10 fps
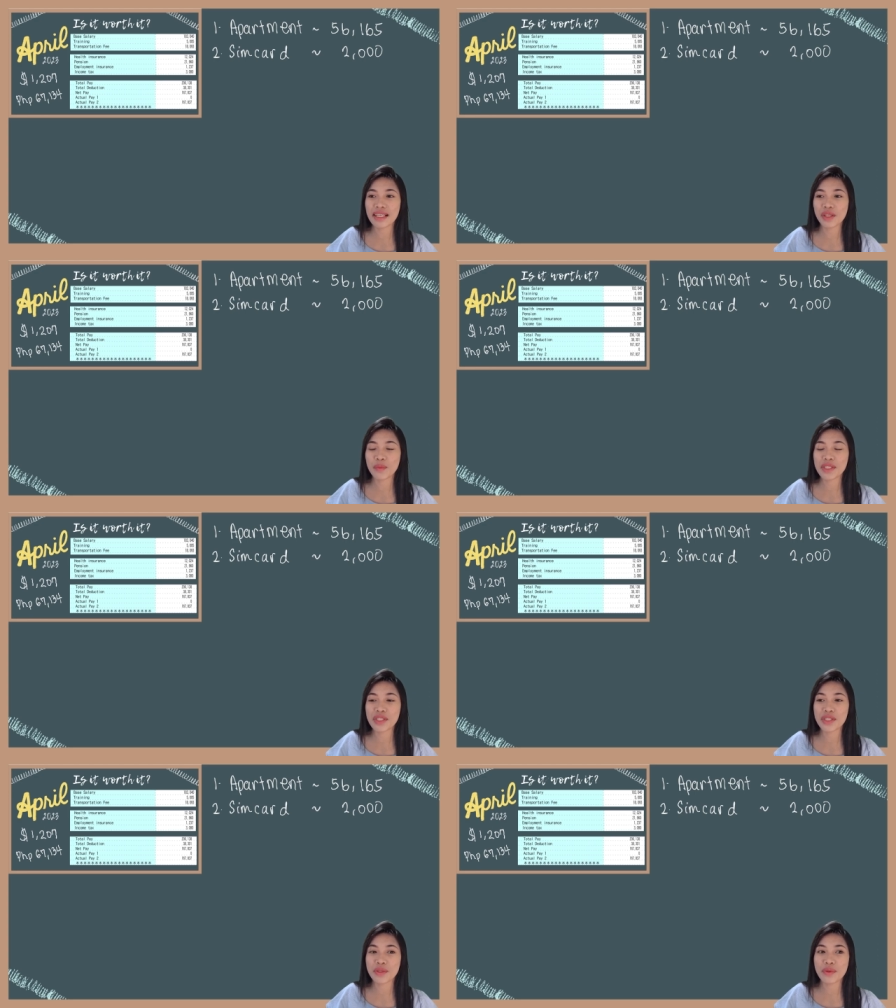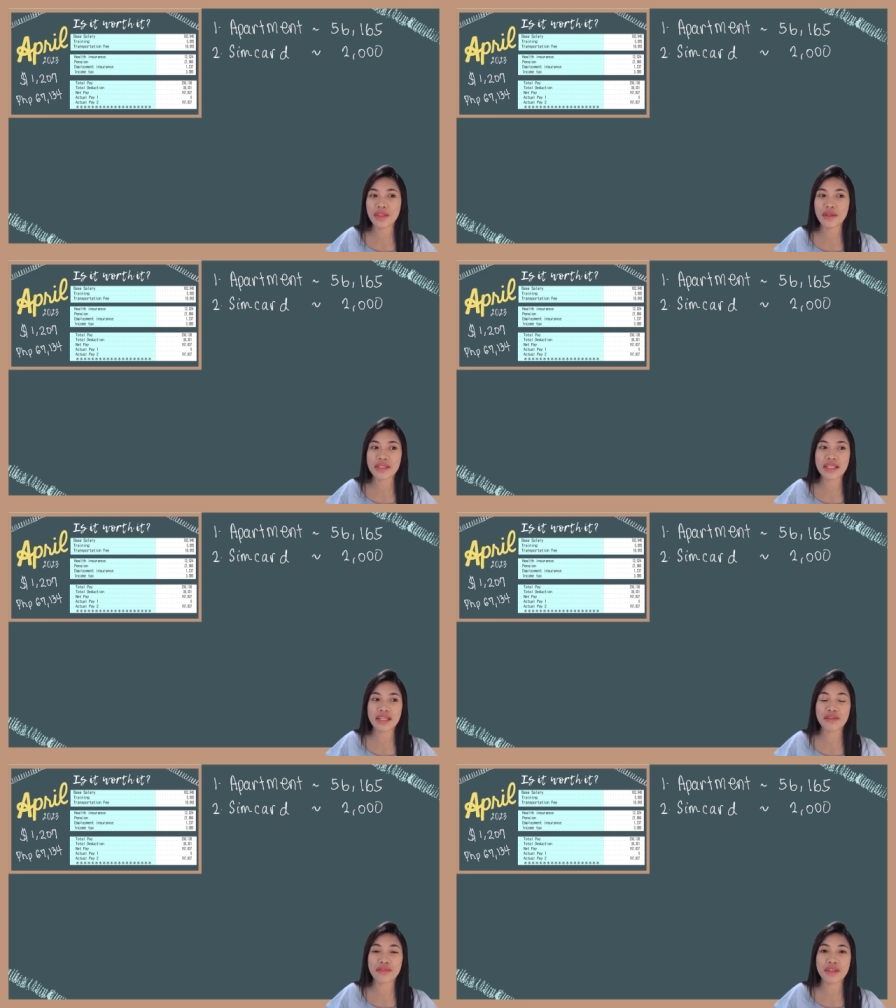It was just two thousand
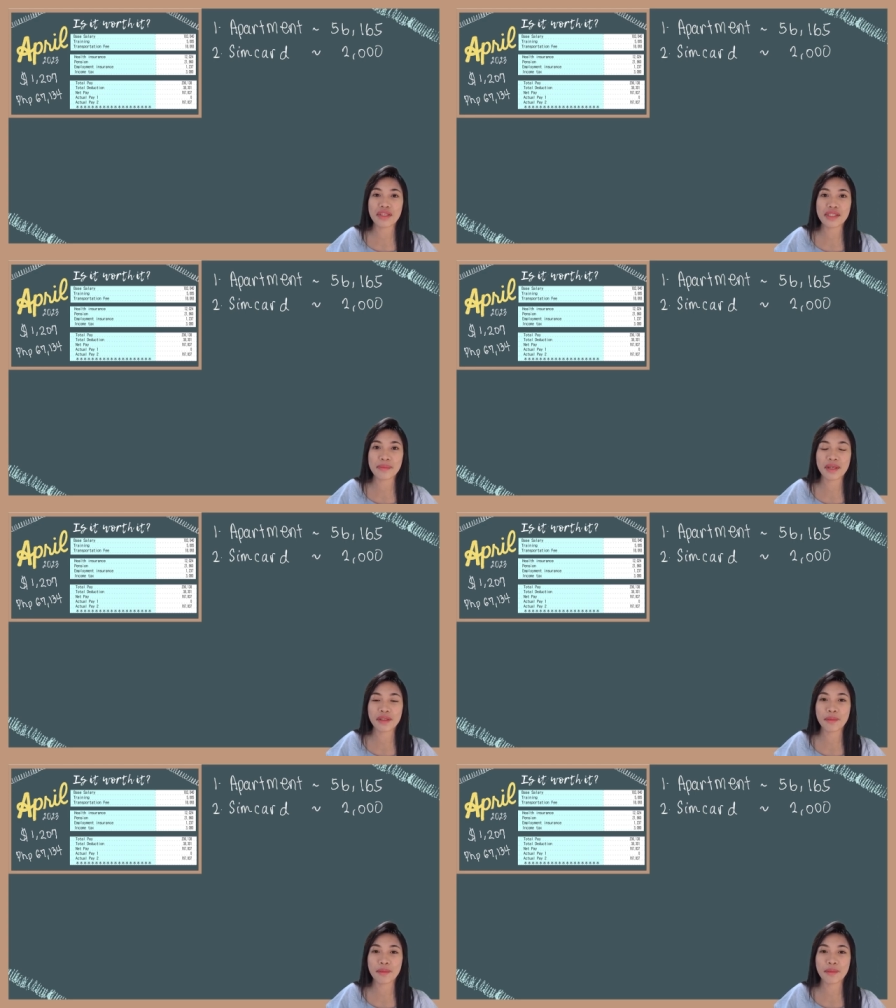yen for this month